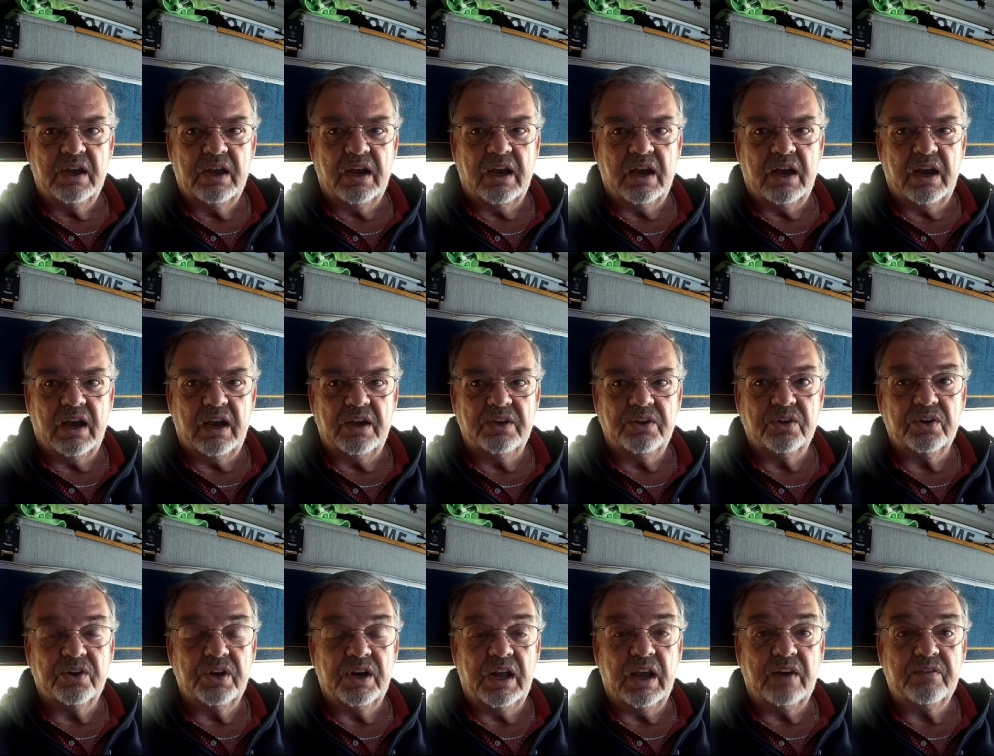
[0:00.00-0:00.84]
uh, you're
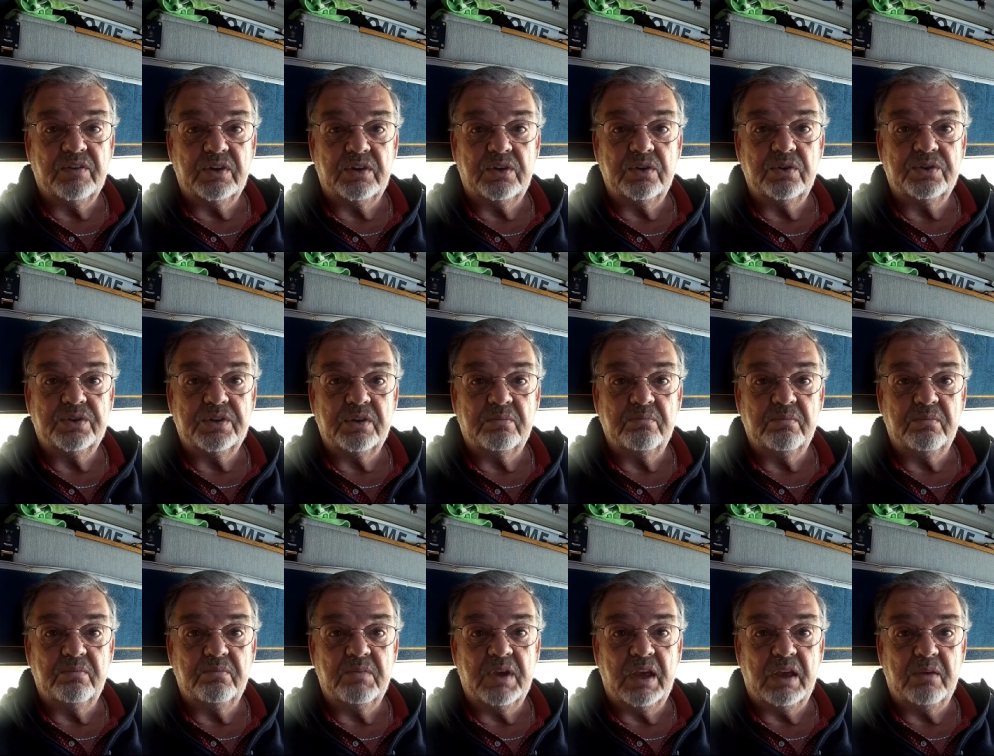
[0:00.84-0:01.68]
going to have to do some
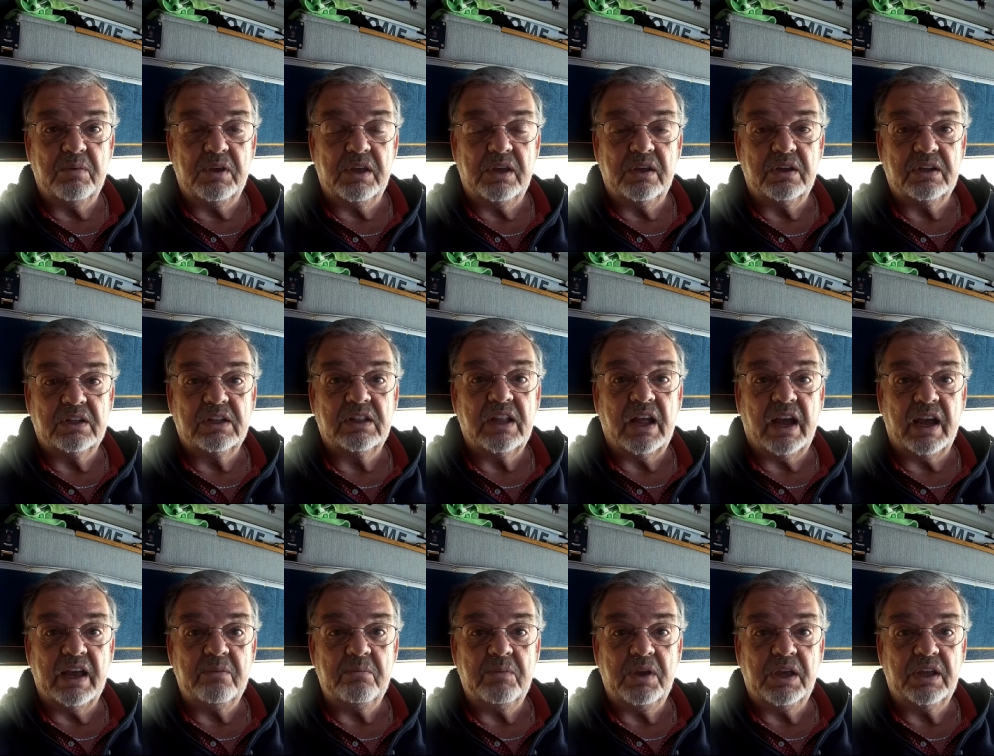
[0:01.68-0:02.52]
maybe
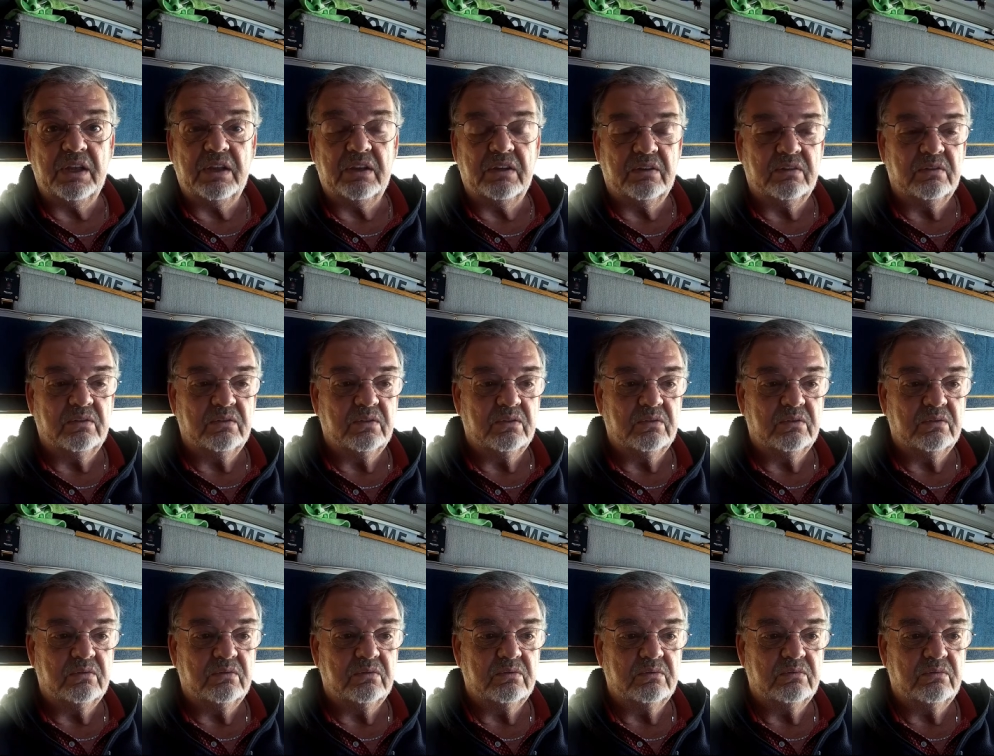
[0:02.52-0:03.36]
climbing,
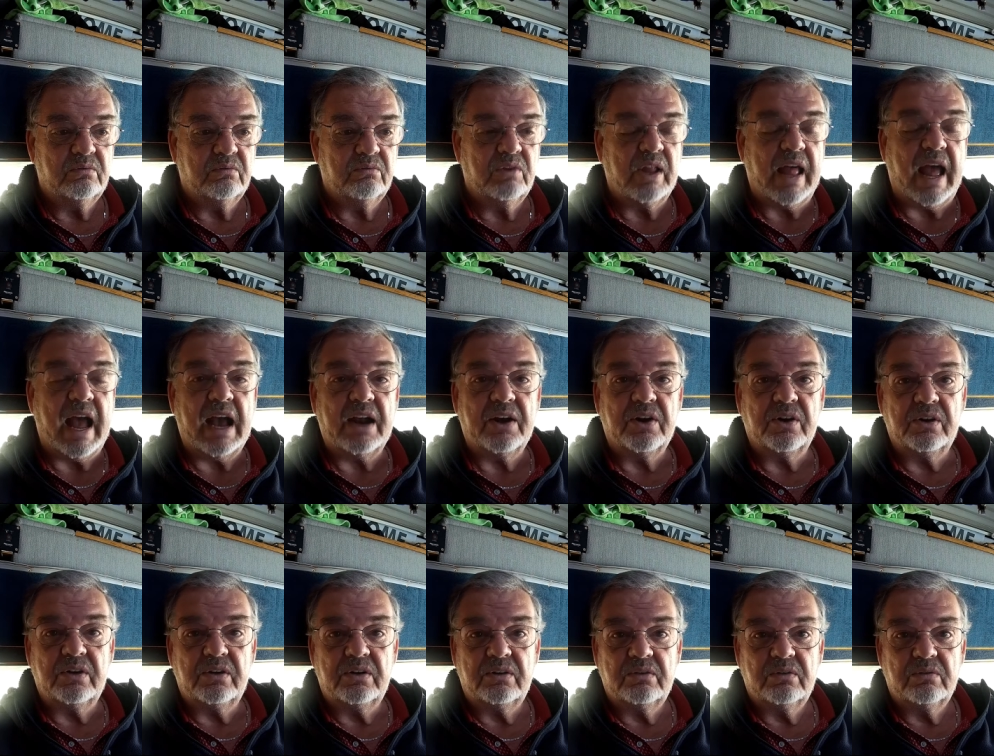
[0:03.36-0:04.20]

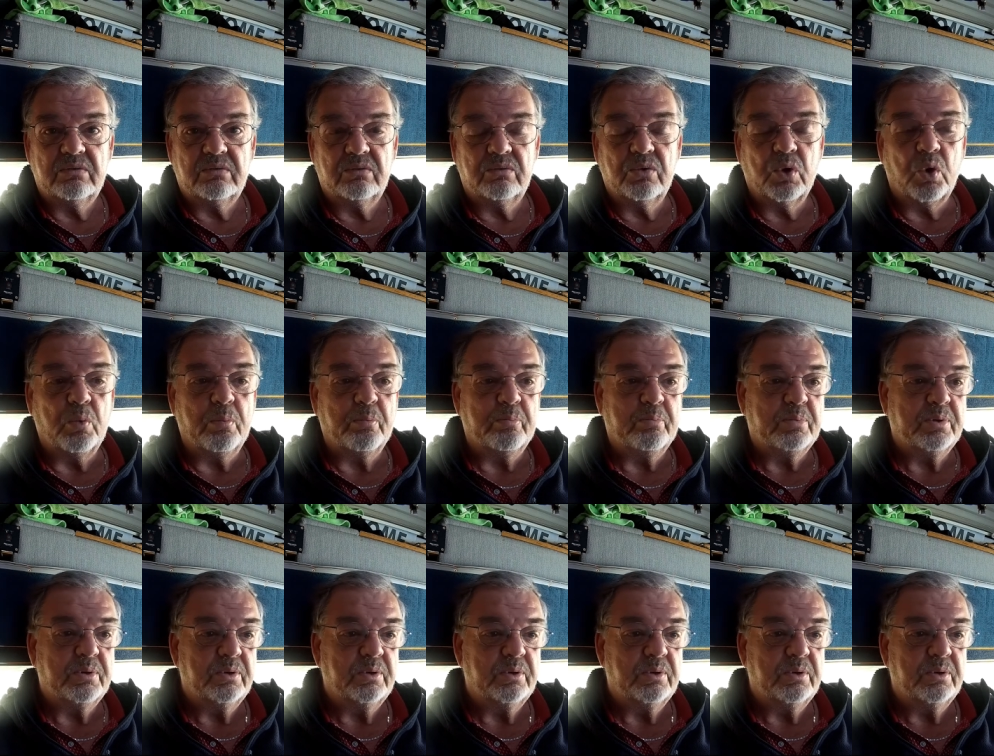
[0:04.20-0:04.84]
ladder, rope,